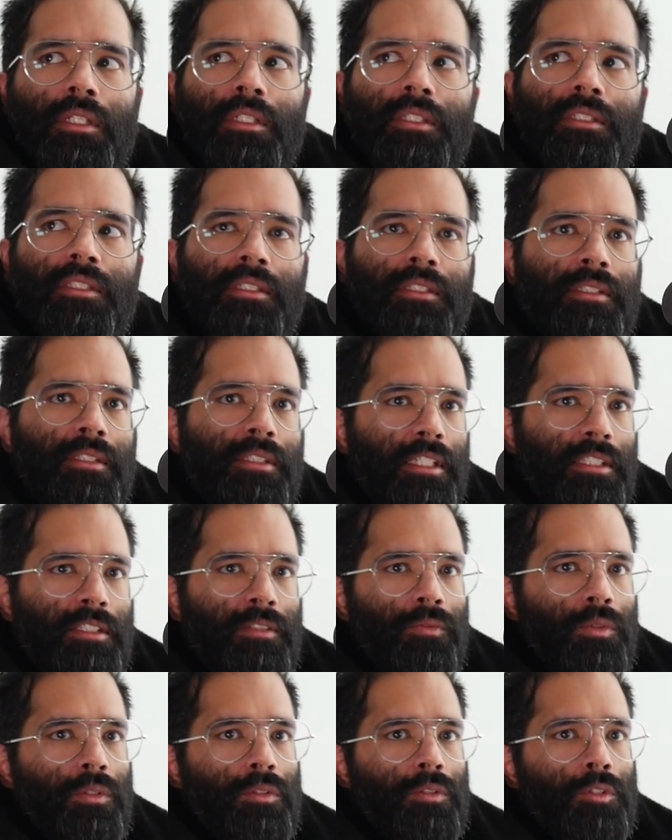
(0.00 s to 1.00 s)

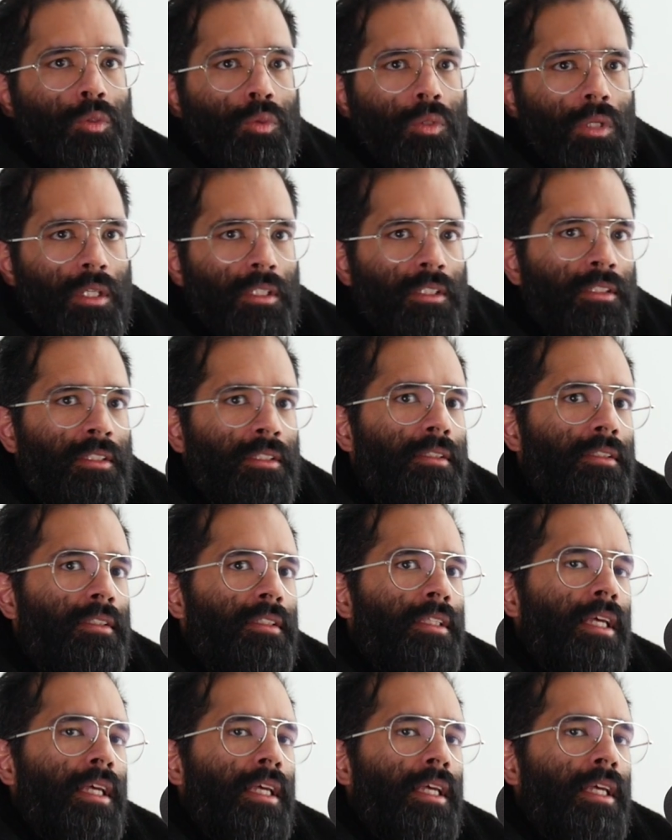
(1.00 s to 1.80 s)
successful drugs,